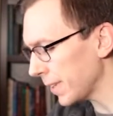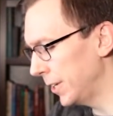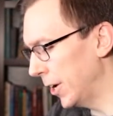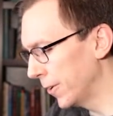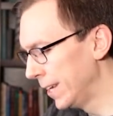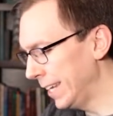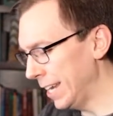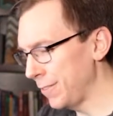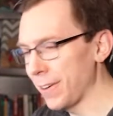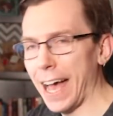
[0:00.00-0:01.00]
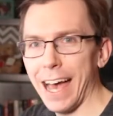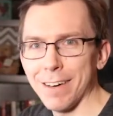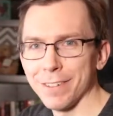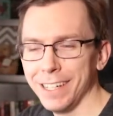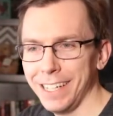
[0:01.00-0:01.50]
You know, if you
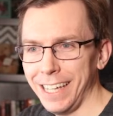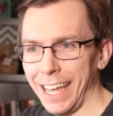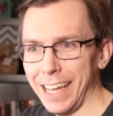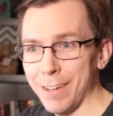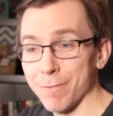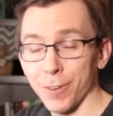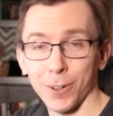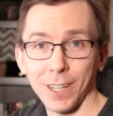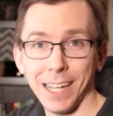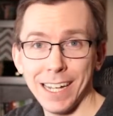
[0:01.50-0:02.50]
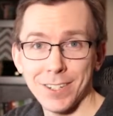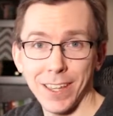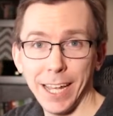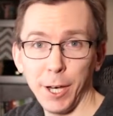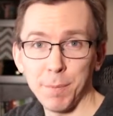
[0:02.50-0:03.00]
have a fertilizer
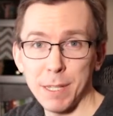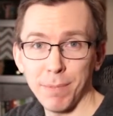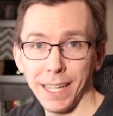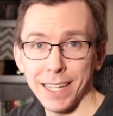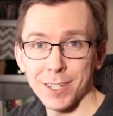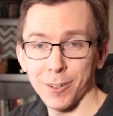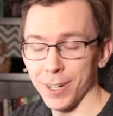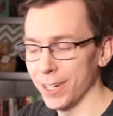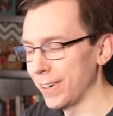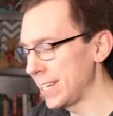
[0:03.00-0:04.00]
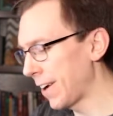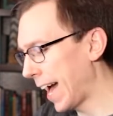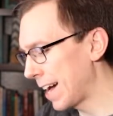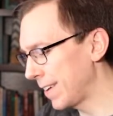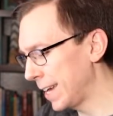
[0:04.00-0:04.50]
that helps the plants grow and you
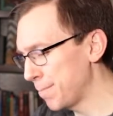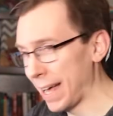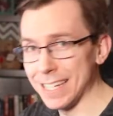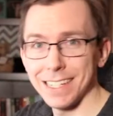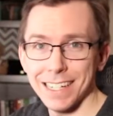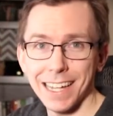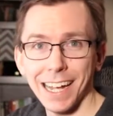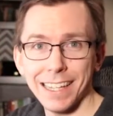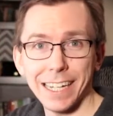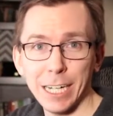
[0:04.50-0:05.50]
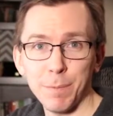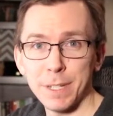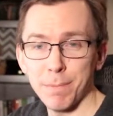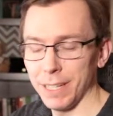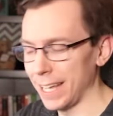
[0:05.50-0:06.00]
have a pesticide that helps
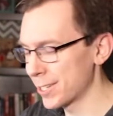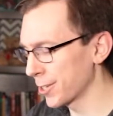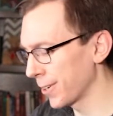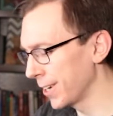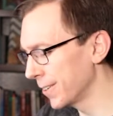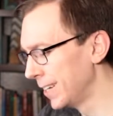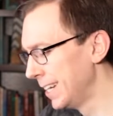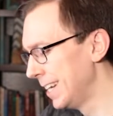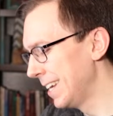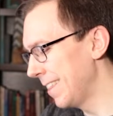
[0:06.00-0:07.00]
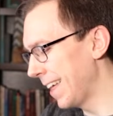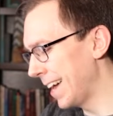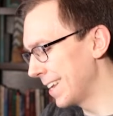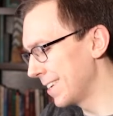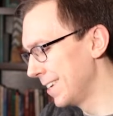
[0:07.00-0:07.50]
the plants grow,
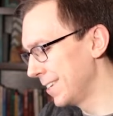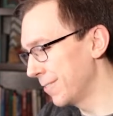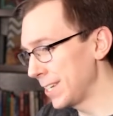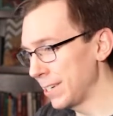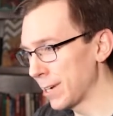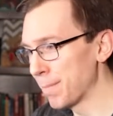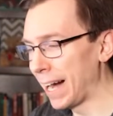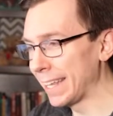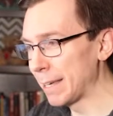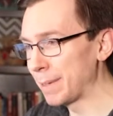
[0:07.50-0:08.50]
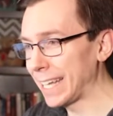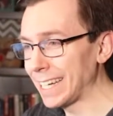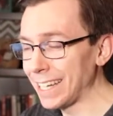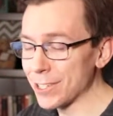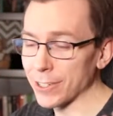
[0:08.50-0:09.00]
then when you combine them and get
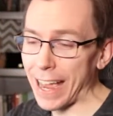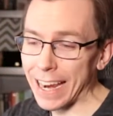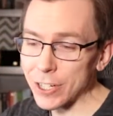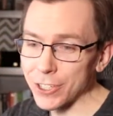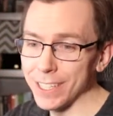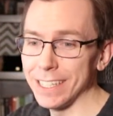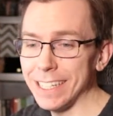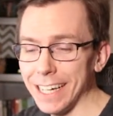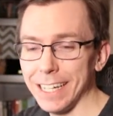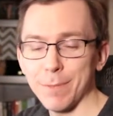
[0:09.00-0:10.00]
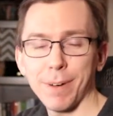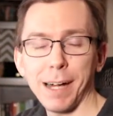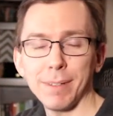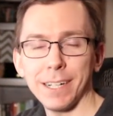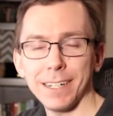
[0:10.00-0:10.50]
an interaction, yeah, it's
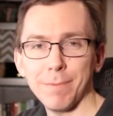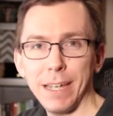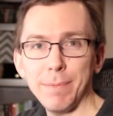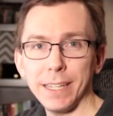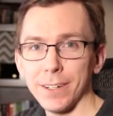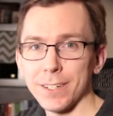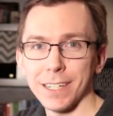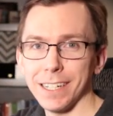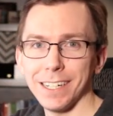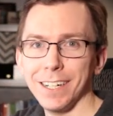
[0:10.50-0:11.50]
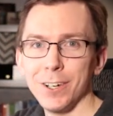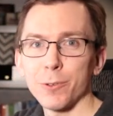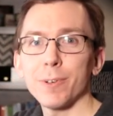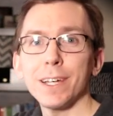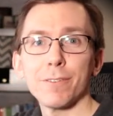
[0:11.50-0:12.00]
probably going to, maybe there's a
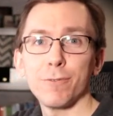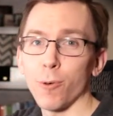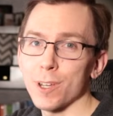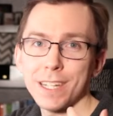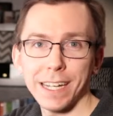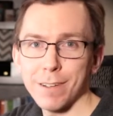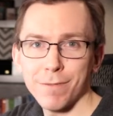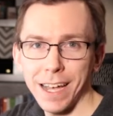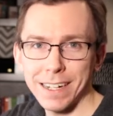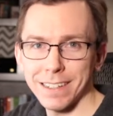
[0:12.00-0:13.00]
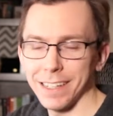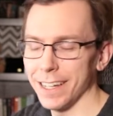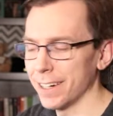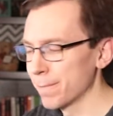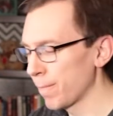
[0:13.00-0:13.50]
reinforcing effect
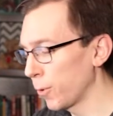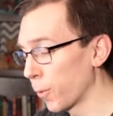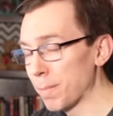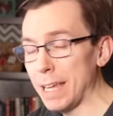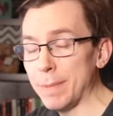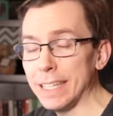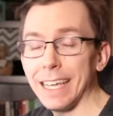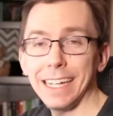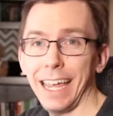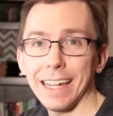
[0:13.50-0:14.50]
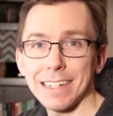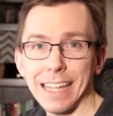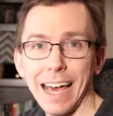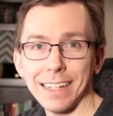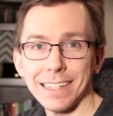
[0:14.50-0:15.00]
there, or maybe they
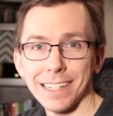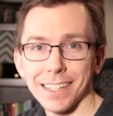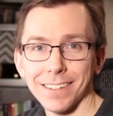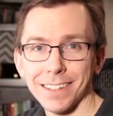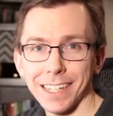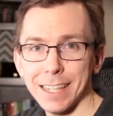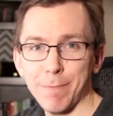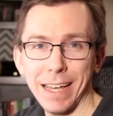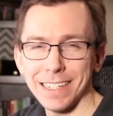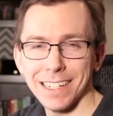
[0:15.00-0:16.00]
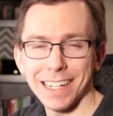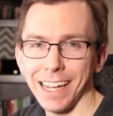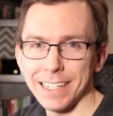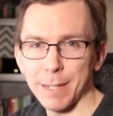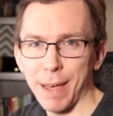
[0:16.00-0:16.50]
cancel out each other, like the
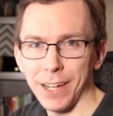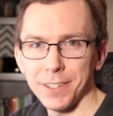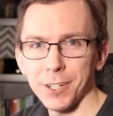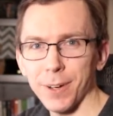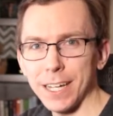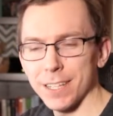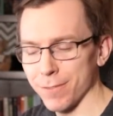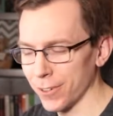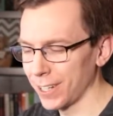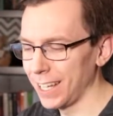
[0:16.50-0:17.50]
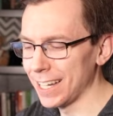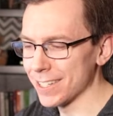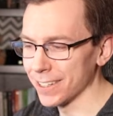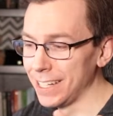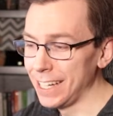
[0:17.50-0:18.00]
pesticide somehow degrades the
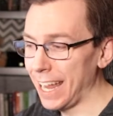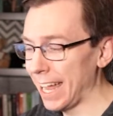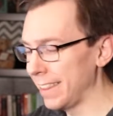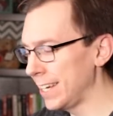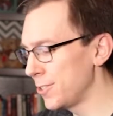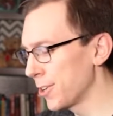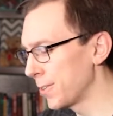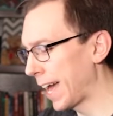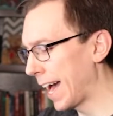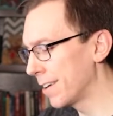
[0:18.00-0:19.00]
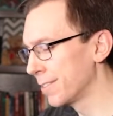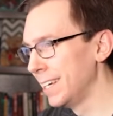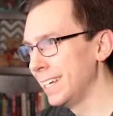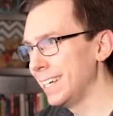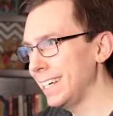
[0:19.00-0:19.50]
fertilizer and they don't have
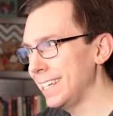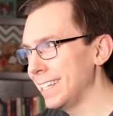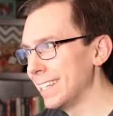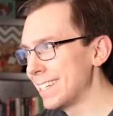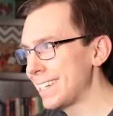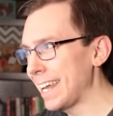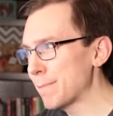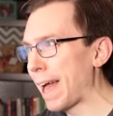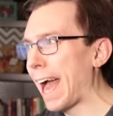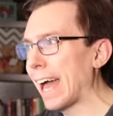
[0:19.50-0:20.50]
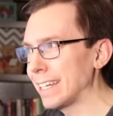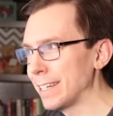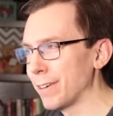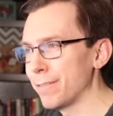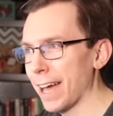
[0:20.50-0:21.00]
the same
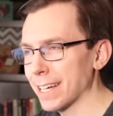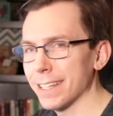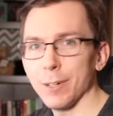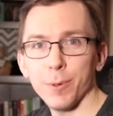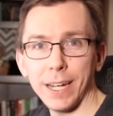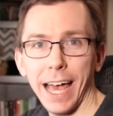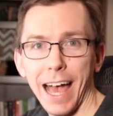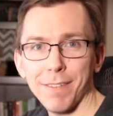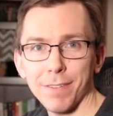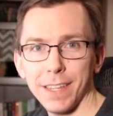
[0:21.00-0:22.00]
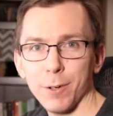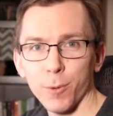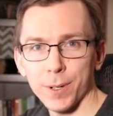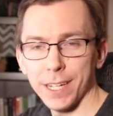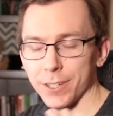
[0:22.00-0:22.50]
additive effect they would have if they weren't